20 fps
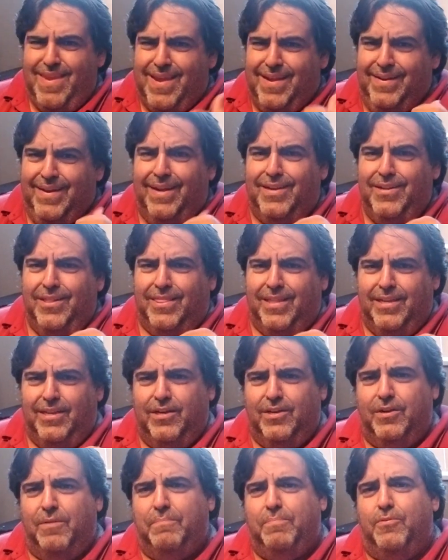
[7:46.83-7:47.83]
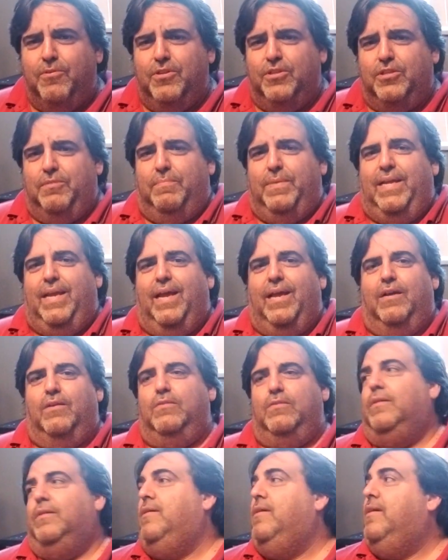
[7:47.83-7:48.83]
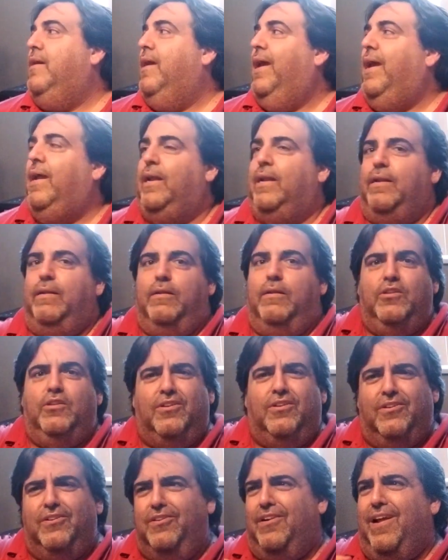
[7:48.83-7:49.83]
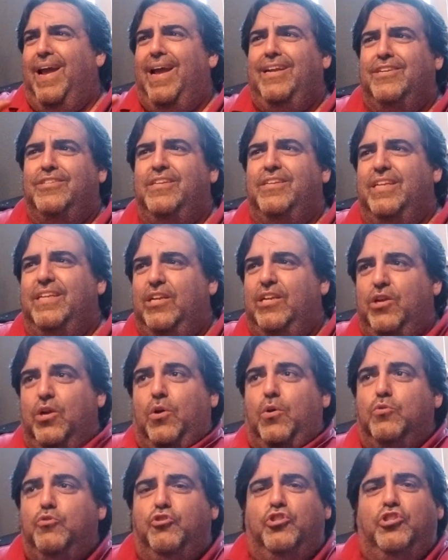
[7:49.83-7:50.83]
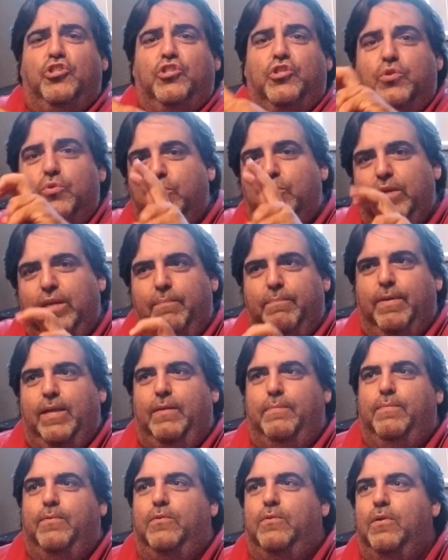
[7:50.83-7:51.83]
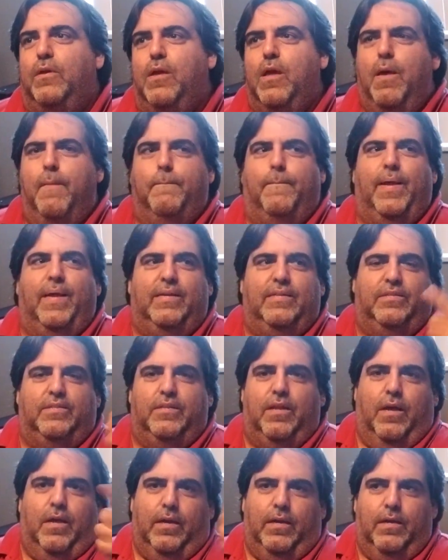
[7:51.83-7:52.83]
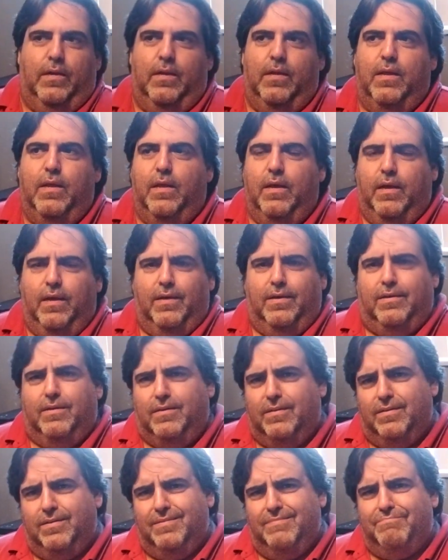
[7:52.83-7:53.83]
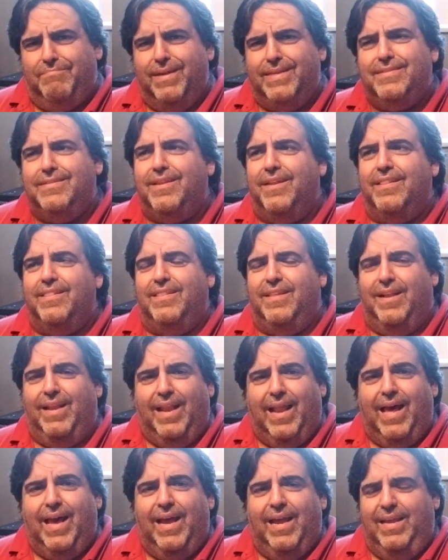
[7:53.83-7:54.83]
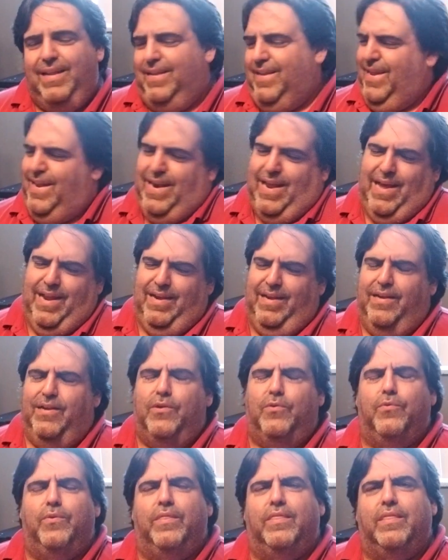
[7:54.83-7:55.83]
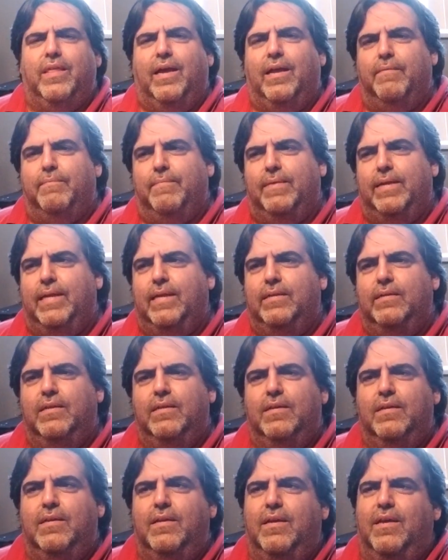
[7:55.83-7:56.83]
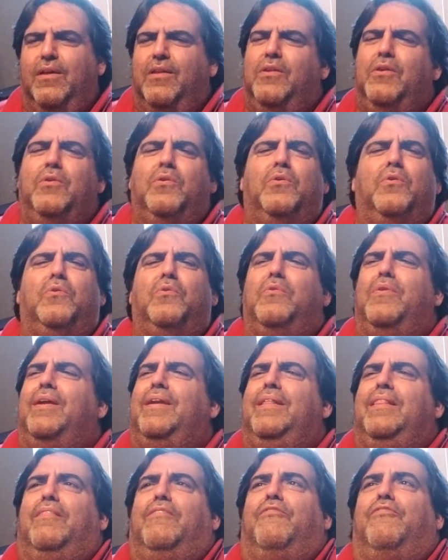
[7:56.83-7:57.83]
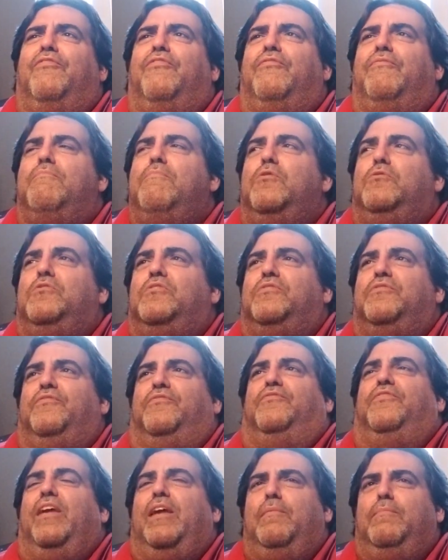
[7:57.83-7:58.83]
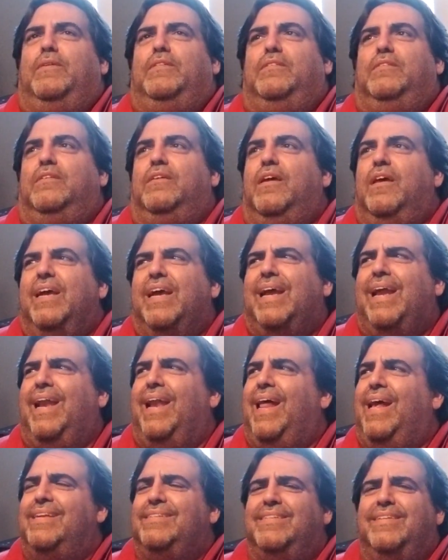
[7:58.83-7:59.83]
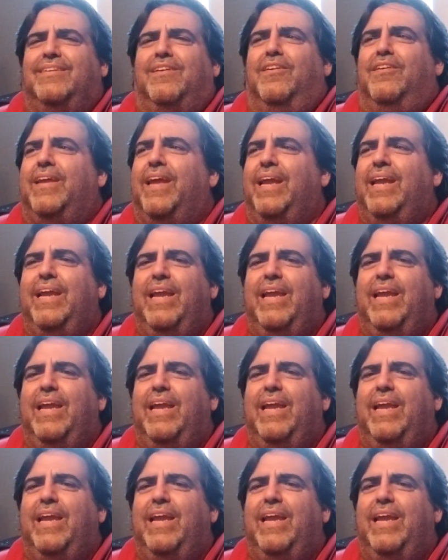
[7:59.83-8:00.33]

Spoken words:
Now you think you're going to push me out and you're going to actually go suing people based on the lie? Get out of here with that, man. You're already the most famous classic arcade